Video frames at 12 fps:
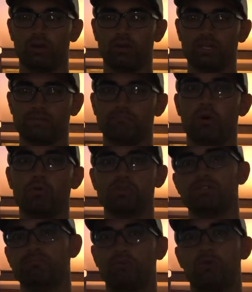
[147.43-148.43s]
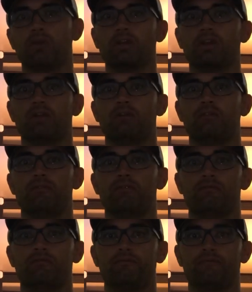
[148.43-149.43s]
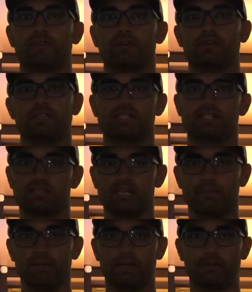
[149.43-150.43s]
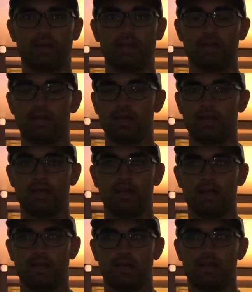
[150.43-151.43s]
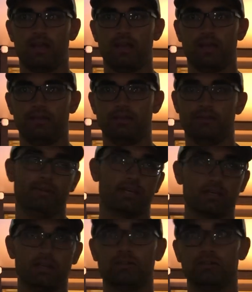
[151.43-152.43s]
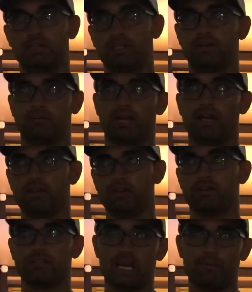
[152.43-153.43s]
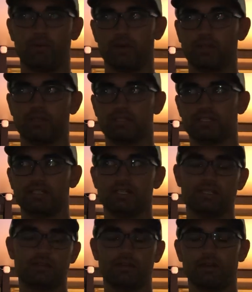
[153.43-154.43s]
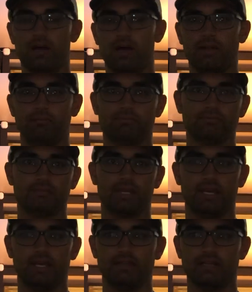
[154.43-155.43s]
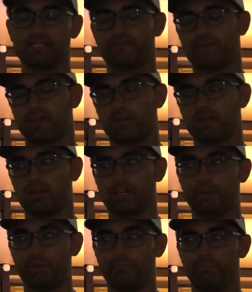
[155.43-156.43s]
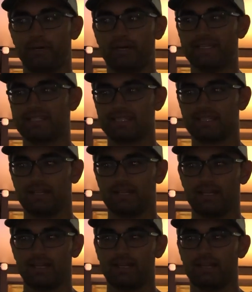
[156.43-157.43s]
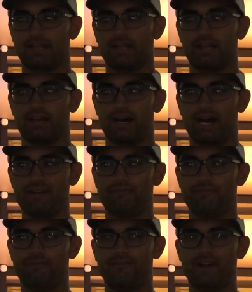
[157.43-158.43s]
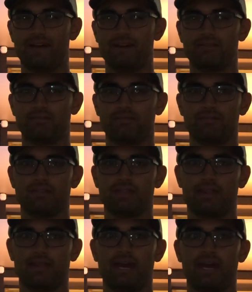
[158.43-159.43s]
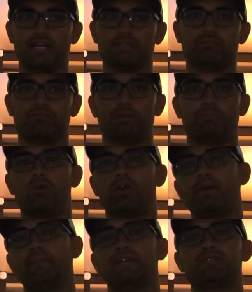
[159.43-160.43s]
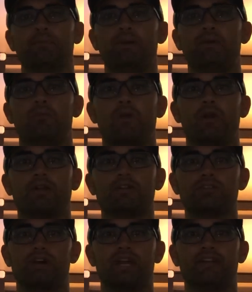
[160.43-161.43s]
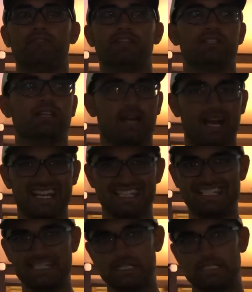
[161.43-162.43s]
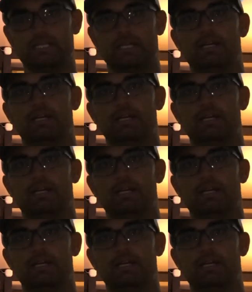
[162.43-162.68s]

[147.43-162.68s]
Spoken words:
is most important for discus keeping. And you can be like, oh, well, how do you know your tap water is consistent or not? And that's a fair argument, but I found that the more I mess with my water to try to reach the ideal